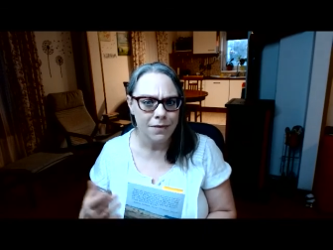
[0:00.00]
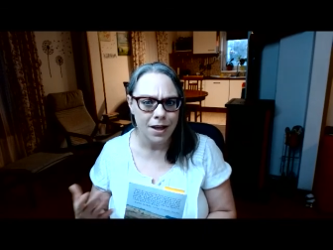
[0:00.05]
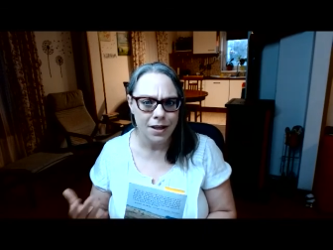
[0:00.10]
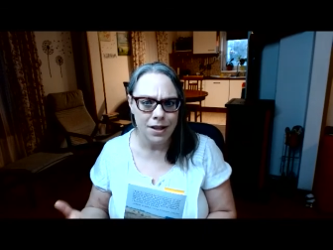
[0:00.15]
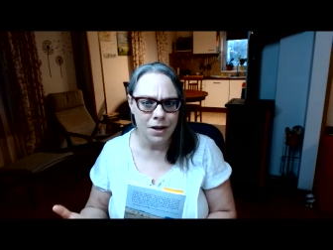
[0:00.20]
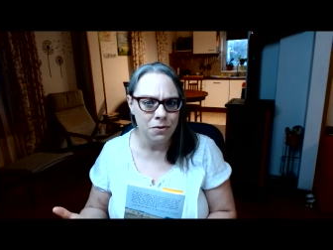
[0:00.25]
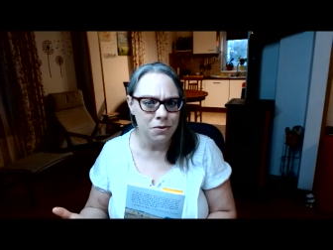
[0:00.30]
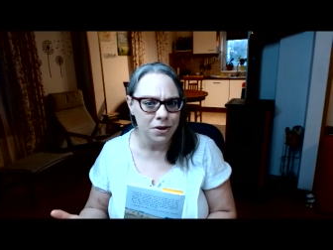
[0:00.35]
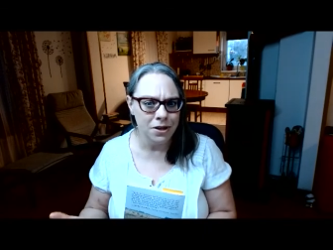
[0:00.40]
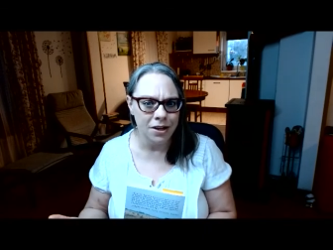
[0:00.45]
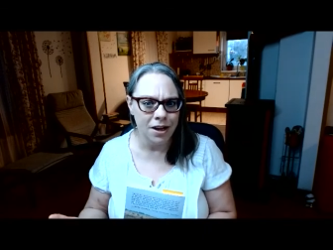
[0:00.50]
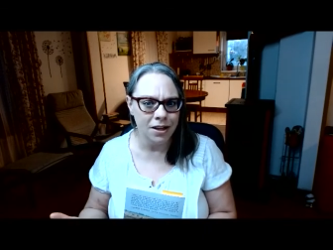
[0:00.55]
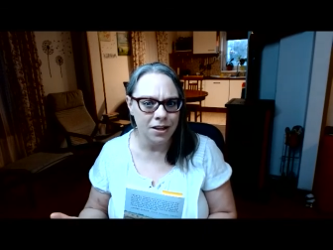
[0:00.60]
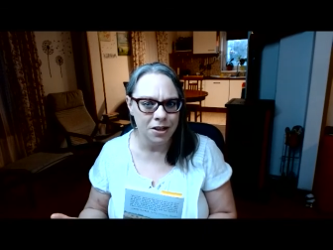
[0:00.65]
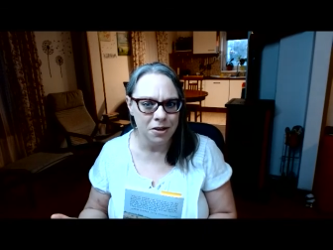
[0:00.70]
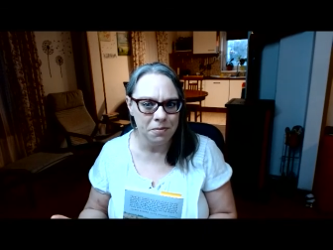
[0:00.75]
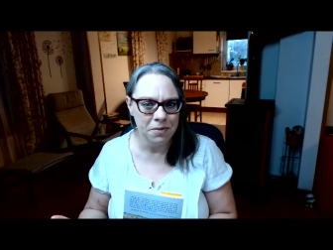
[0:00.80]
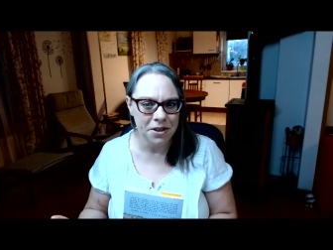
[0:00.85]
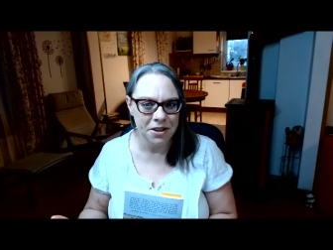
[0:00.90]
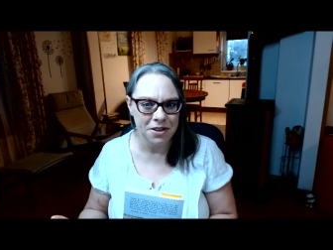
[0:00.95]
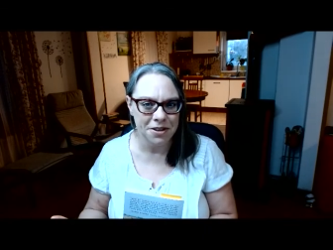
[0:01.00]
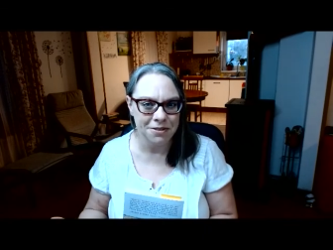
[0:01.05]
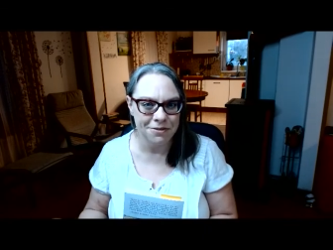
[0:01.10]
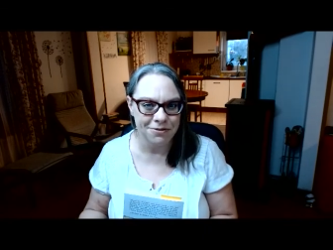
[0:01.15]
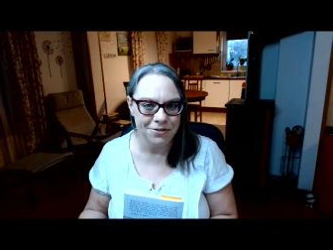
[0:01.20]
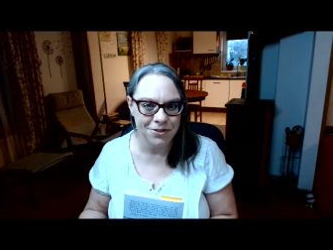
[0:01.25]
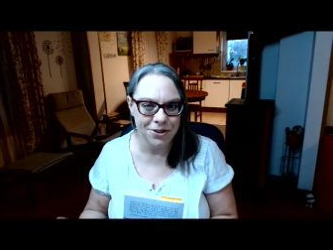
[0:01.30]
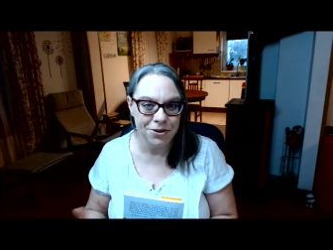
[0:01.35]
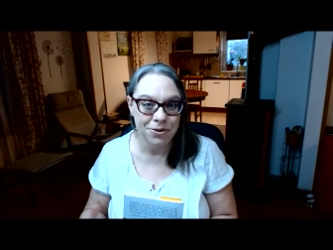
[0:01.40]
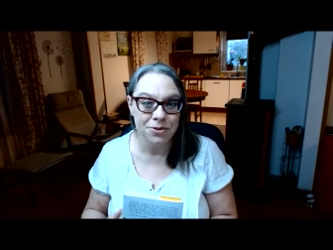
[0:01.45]
they were a little bit
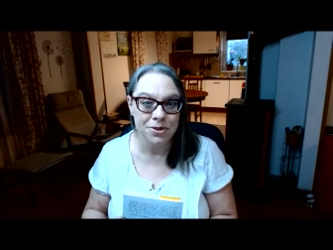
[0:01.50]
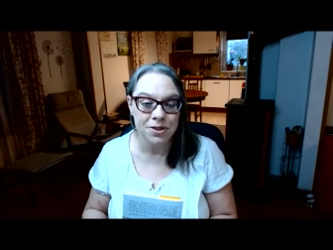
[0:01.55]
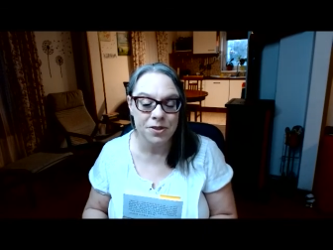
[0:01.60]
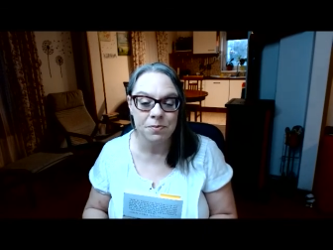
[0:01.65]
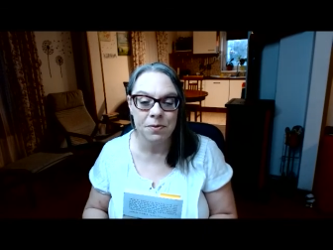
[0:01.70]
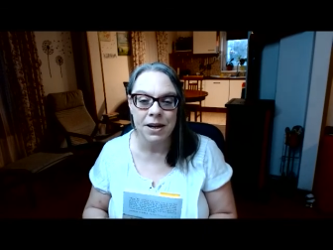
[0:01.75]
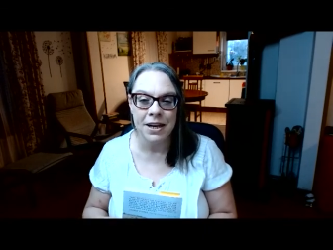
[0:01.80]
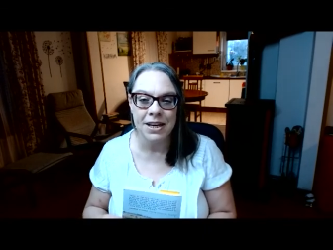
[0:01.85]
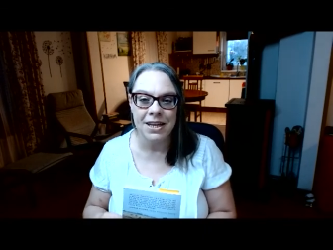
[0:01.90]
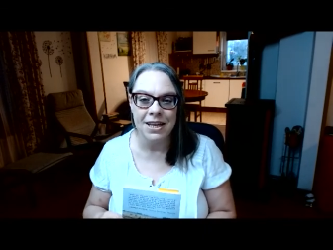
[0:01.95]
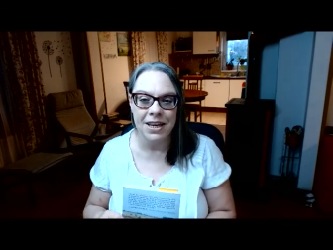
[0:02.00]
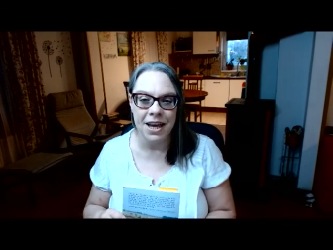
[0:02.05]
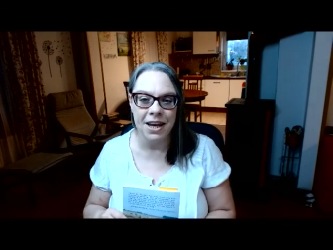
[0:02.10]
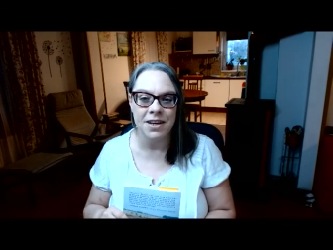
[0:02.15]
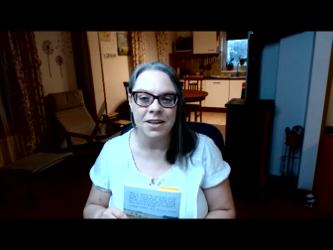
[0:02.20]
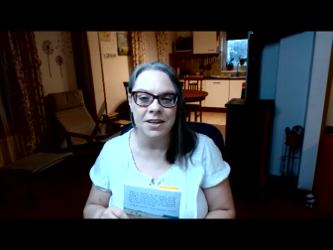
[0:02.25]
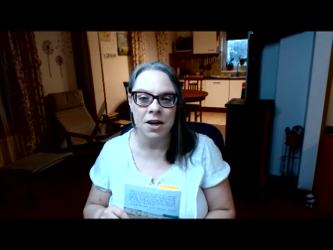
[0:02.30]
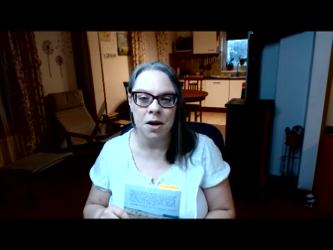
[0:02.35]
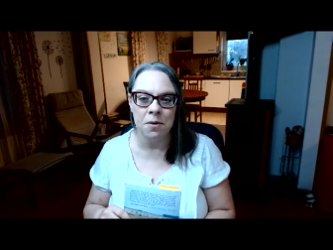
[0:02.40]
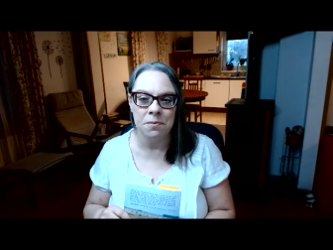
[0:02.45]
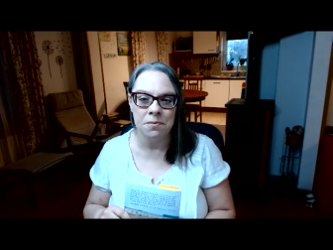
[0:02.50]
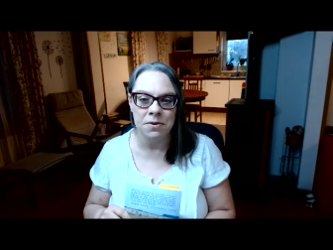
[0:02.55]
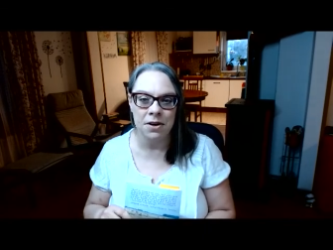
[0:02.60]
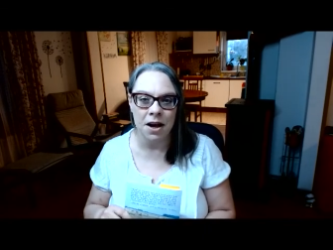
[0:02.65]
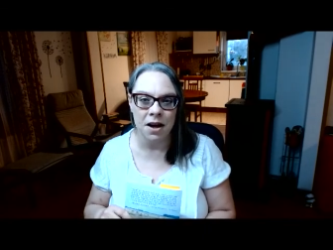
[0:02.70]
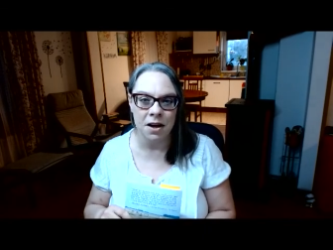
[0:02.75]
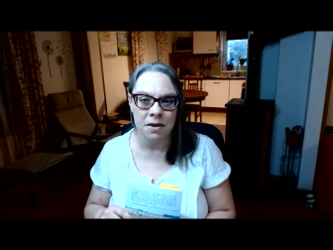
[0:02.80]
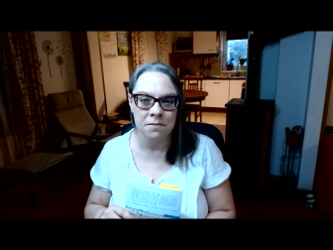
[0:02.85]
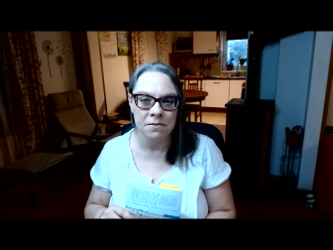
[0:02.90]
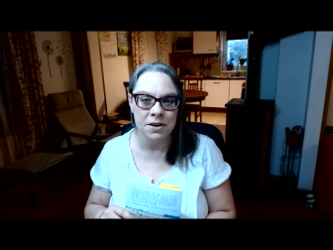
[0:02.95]
confused, but he ended up
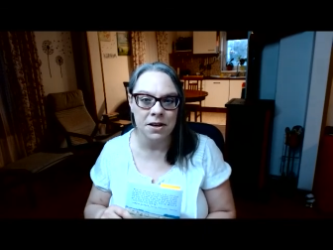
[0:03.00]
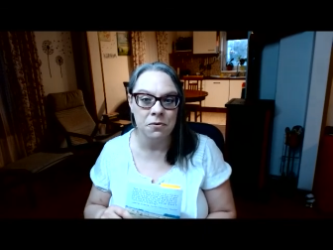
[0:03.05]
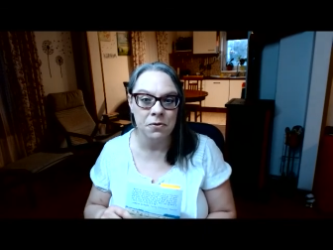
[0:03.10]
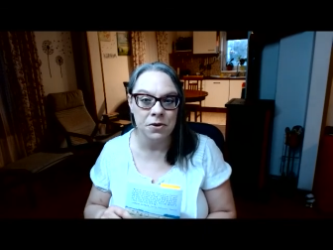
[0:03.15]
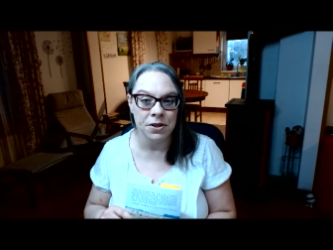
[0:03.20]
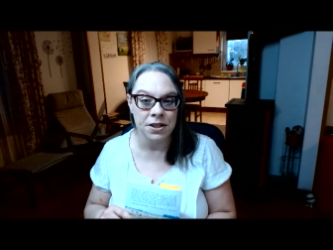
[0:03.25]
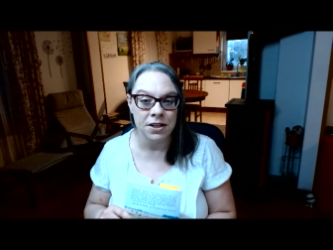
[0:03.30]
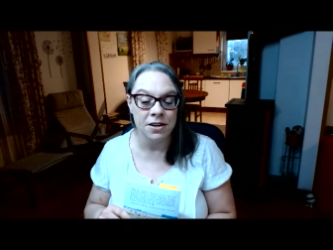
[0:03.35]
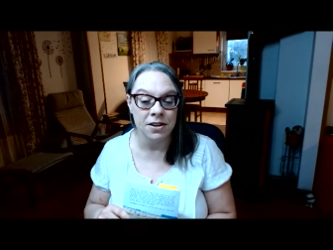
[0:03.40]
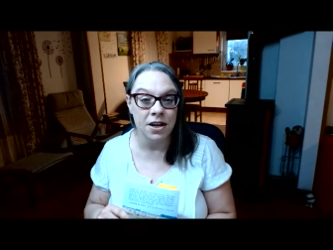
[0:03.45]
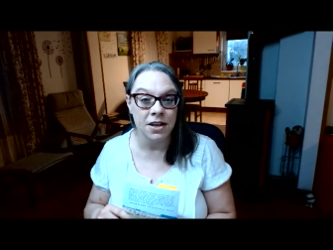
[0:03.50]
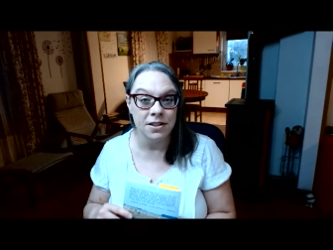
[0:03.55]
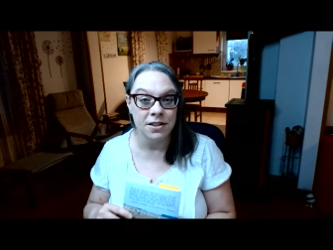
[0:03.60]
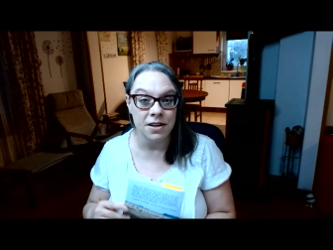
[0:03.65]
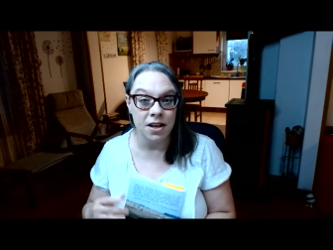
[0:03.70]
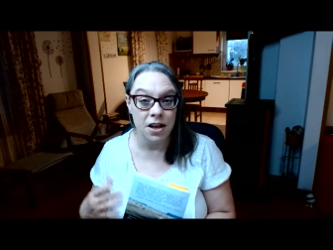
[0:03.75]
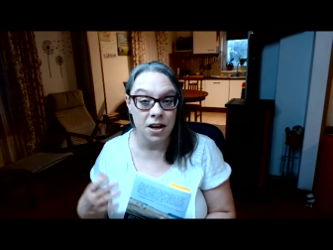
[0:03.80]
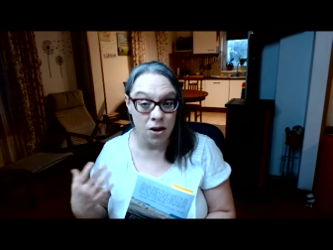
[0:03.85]
um, with an, a,